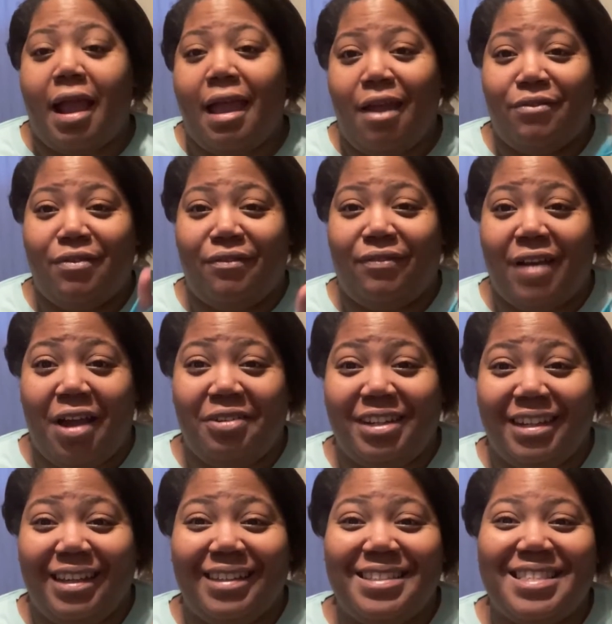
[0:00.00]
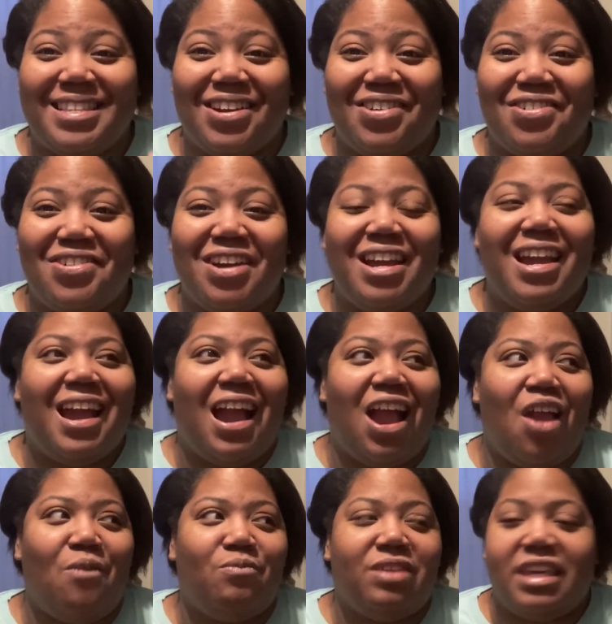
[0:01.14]
I haven't found it. So
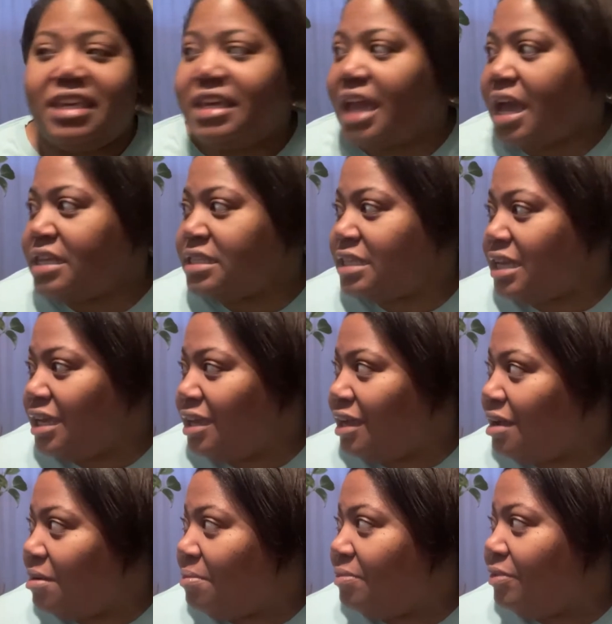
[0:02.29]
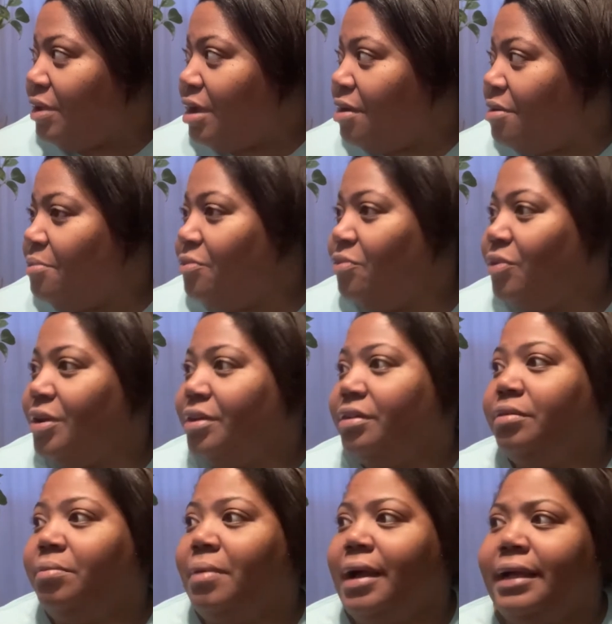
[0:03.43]
I'm guessing
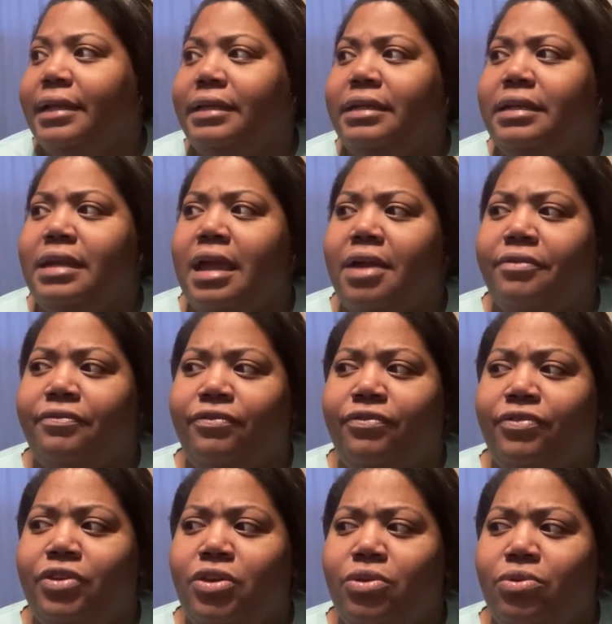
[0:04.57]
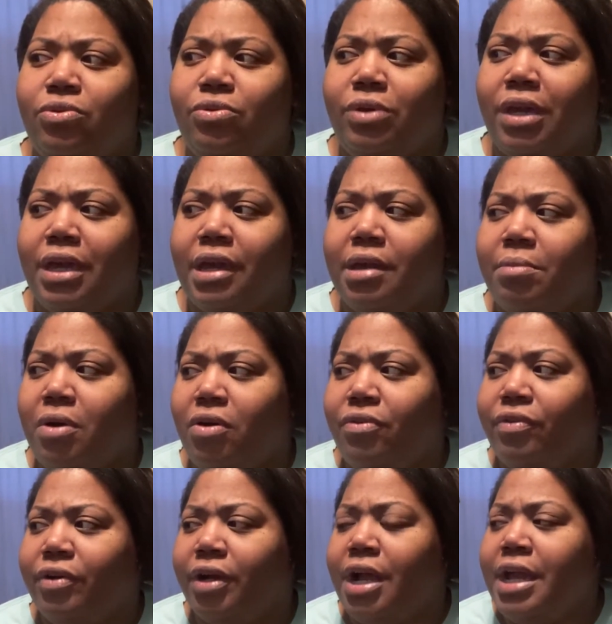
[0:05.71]
when my nephew came
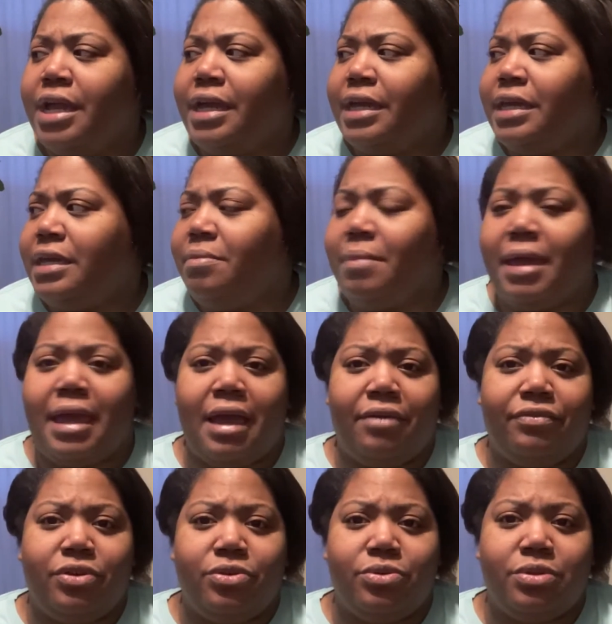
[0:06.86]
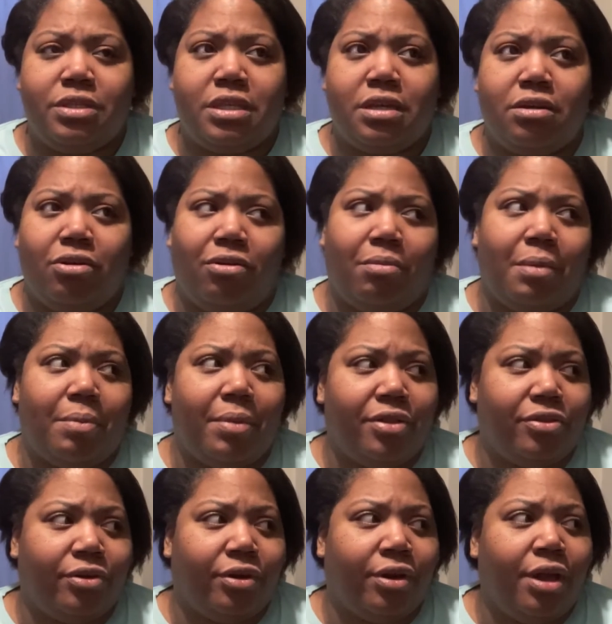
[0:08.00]
over, he may have used it, or my
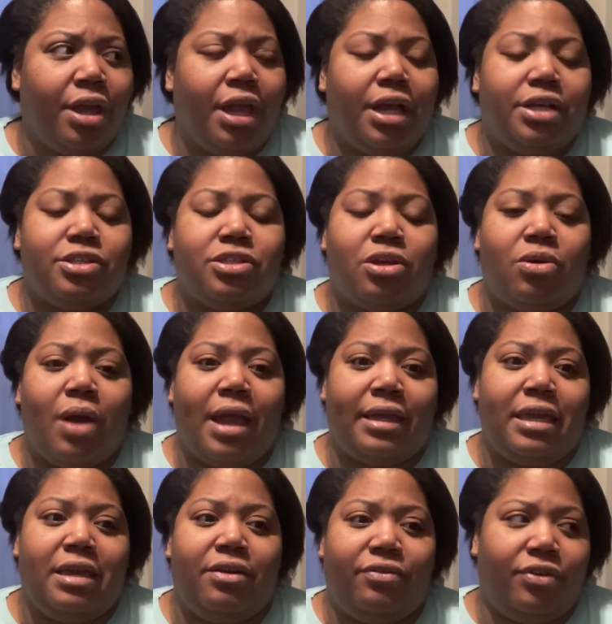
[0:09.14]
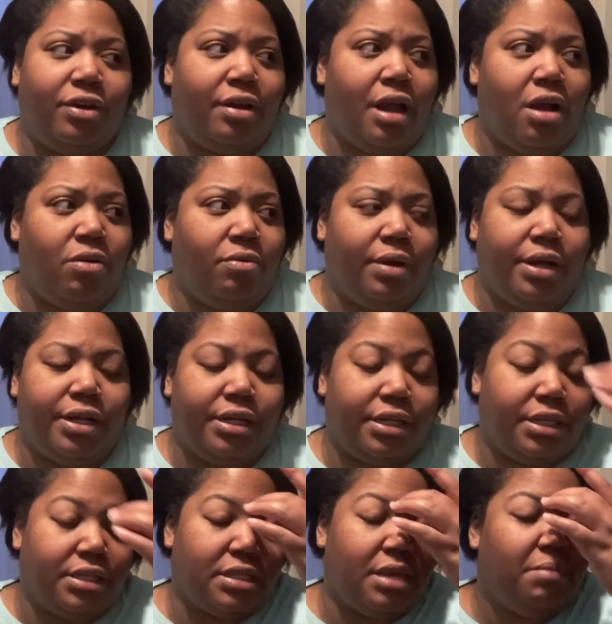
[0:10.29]
mother. So I can't figure out where it
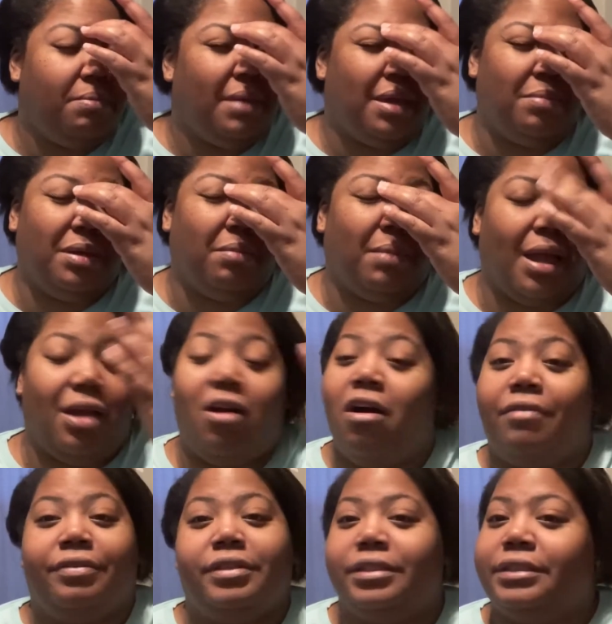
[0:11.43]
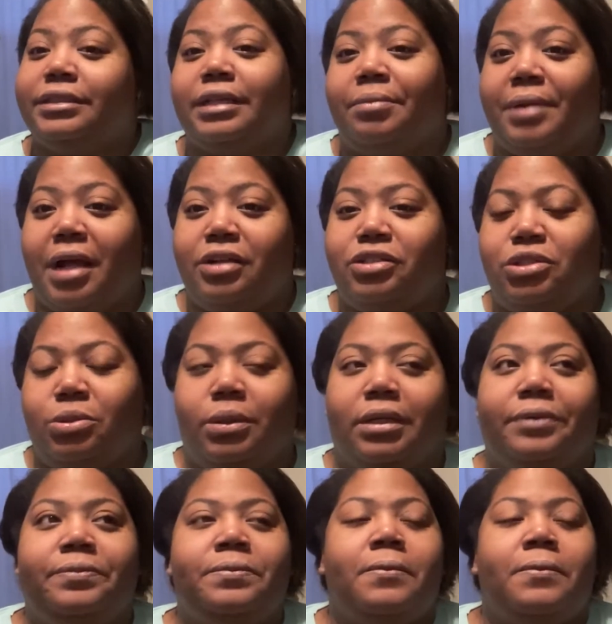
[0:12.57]
is. It may be in my office. I'm not sure.